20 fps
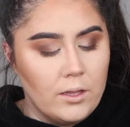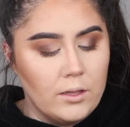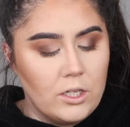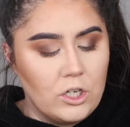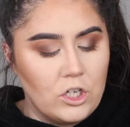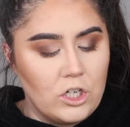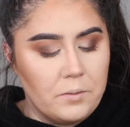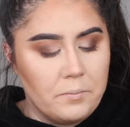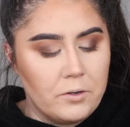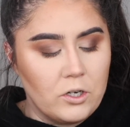
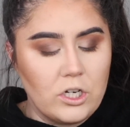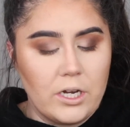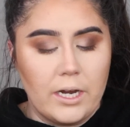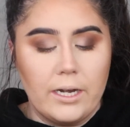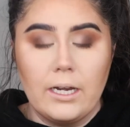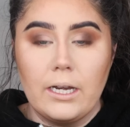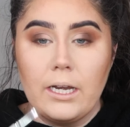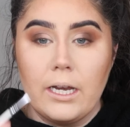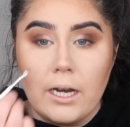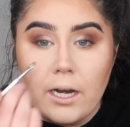shimmer
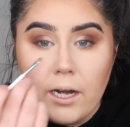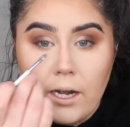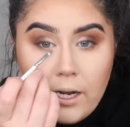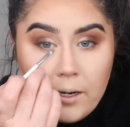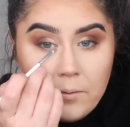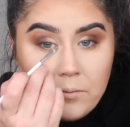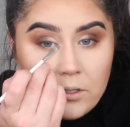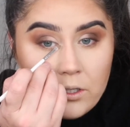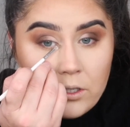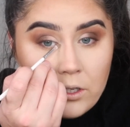shade in here. And
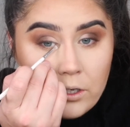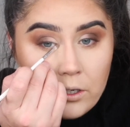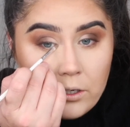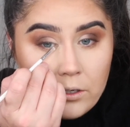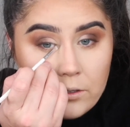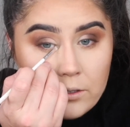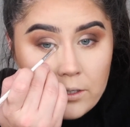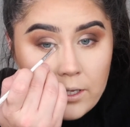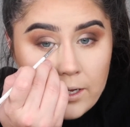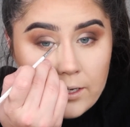I'm just going to
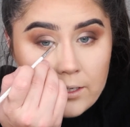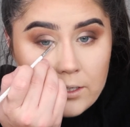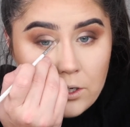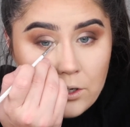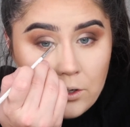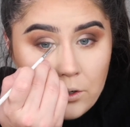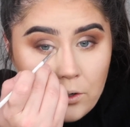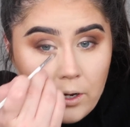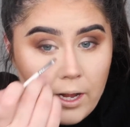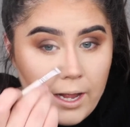use that
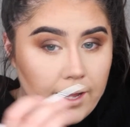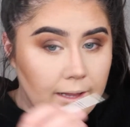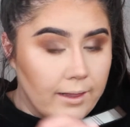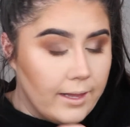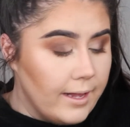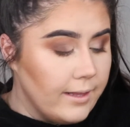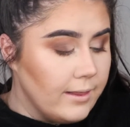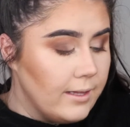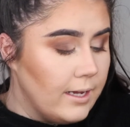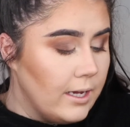to
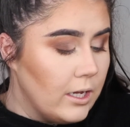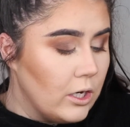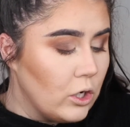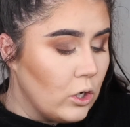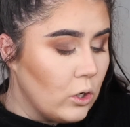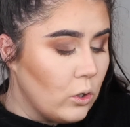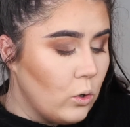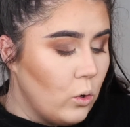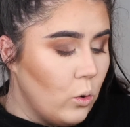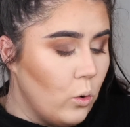highlight the
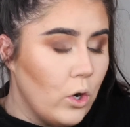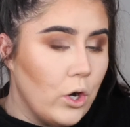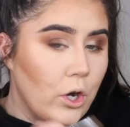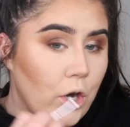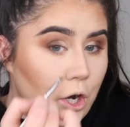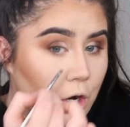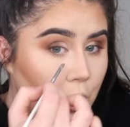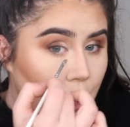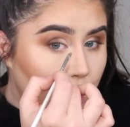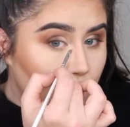inner
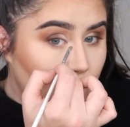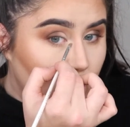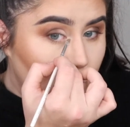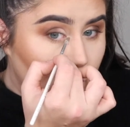corner.